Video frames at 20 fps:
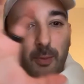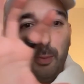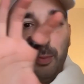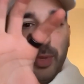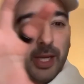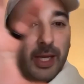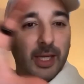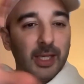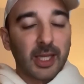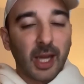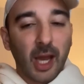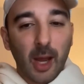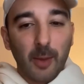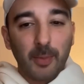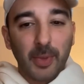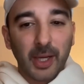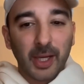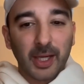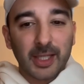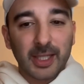big
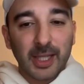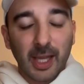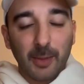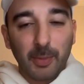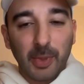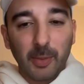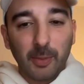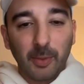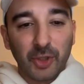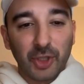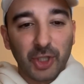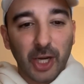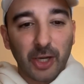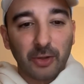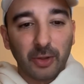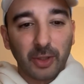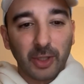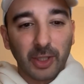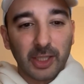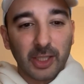topics that people
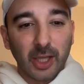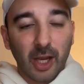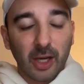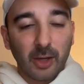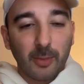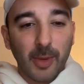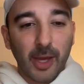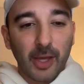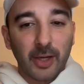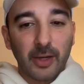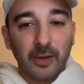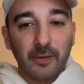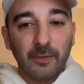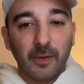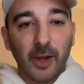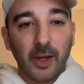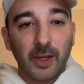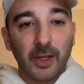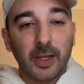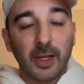generally talk about and
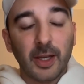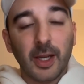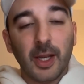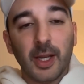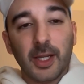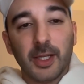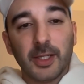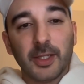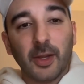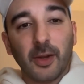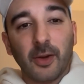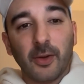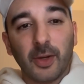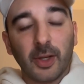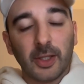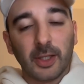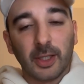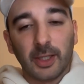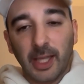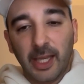fund. So he
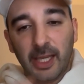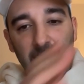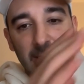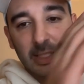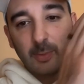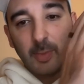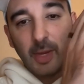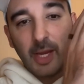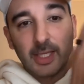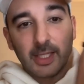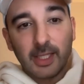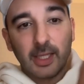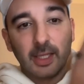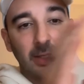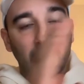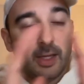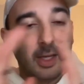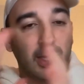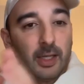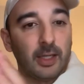called it latent space
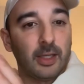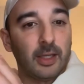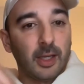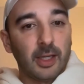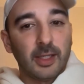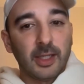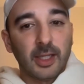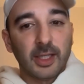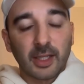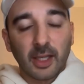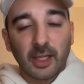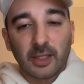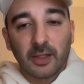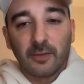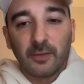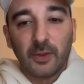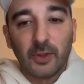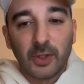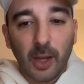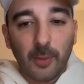and discussed a
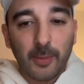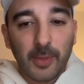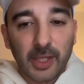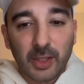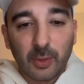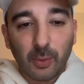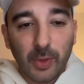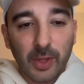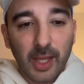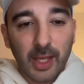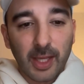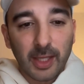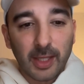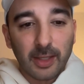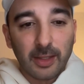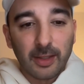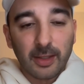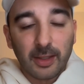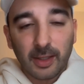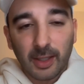few topics
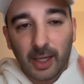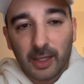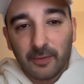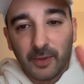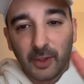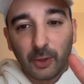within kind of the